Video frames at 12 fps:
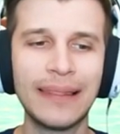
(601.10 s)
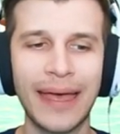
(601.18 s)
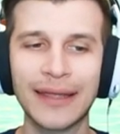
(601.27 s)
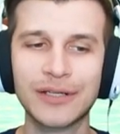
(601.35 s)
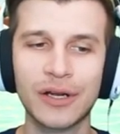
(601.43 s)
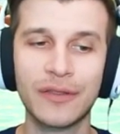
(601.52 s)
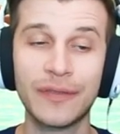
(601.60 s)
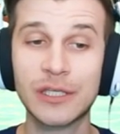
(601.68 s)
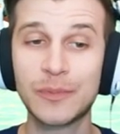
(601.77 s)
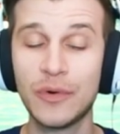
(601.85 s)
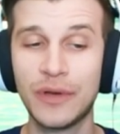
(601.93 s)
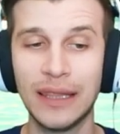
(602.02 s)
lantern, the
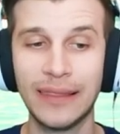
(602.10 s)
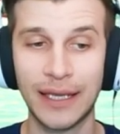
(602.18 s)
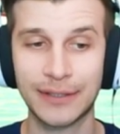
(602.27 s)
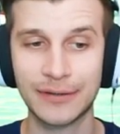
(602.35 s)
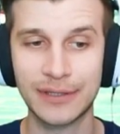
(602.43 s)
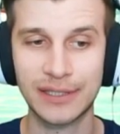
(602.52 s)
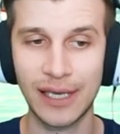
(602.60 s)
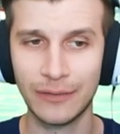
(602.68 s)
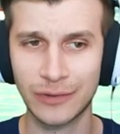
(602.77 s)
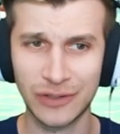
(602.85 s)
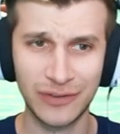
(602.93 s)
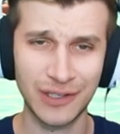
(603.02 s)
spooky lantern set,
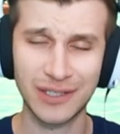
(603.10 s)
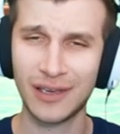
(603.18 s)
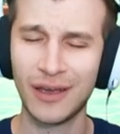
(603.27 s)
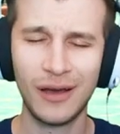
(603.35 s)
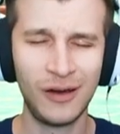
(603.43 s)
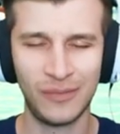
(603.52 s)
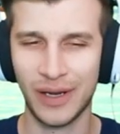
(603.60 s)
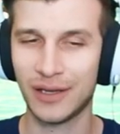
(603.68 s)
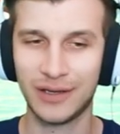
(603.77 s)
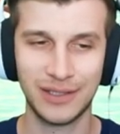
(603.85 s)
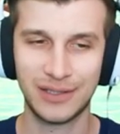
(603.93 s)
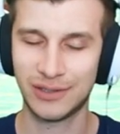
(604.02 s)
which feels, oh my
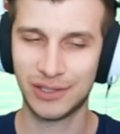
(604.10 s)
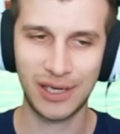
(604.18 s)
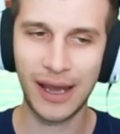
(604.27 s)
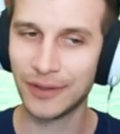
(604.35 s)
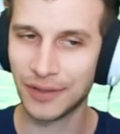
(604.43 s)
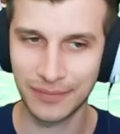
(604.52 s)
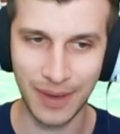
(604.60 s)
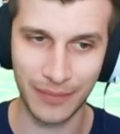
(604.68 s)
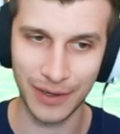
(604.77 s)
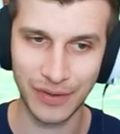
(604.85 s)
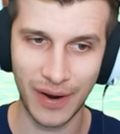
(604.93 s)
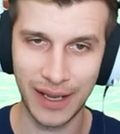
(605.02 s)
goodness, childhood
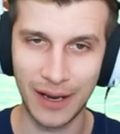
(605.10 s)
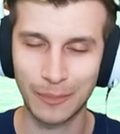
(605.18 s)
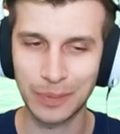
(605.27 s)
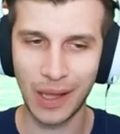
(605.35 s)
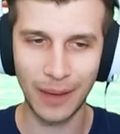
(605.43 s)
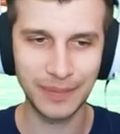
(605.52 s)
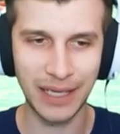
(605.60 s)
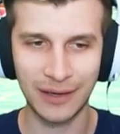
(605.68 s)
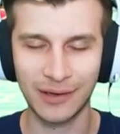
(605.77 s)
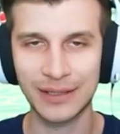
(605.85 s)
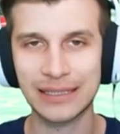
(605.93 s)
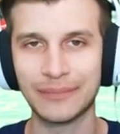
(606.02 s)
memories right here. Plop
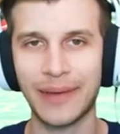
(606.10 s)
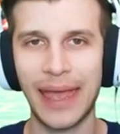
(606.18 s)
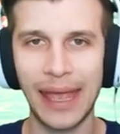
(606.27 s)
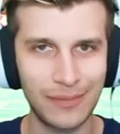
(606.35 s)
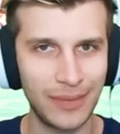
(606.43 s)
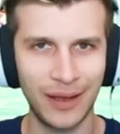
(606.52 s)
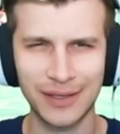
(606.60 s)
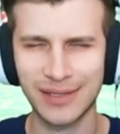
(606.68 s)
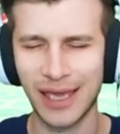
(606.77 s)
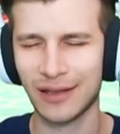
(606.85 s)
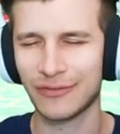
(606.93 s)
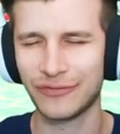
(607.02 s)
down on some hay bales,
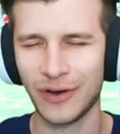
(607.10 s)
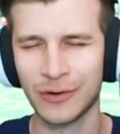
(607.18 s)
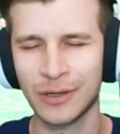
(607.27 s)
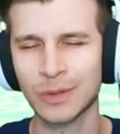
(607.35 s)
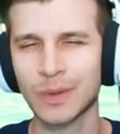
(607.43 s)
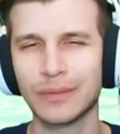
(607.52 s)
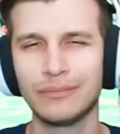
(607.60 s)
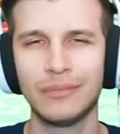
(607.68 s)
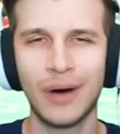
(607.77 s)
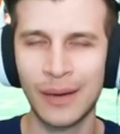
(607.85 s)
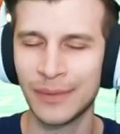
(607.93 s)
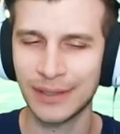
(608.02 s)
taking photos with
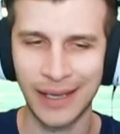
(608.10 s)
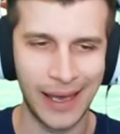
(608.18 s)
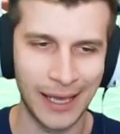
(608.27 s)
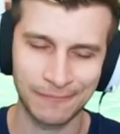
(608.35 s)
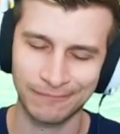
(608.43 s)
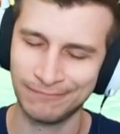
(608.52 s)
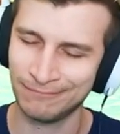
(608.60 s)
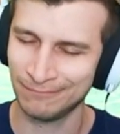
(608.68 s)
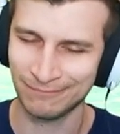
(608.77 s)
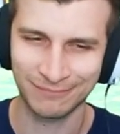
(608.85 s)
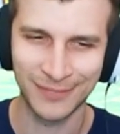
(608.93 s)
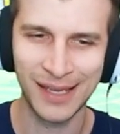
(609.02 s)
mom and dad.
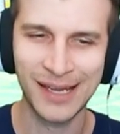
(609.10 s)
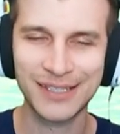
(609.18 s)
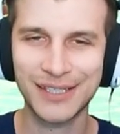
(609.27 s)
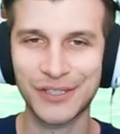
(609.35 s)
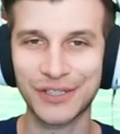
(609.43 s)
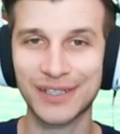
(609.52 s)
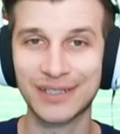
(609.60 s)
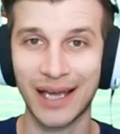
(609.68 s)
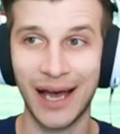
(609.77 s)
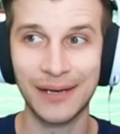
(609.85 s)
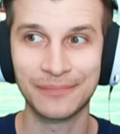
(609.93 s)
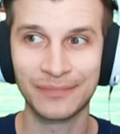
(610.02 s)
Mm, such a good
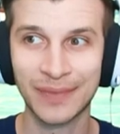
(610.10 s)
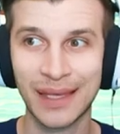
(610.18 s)
time.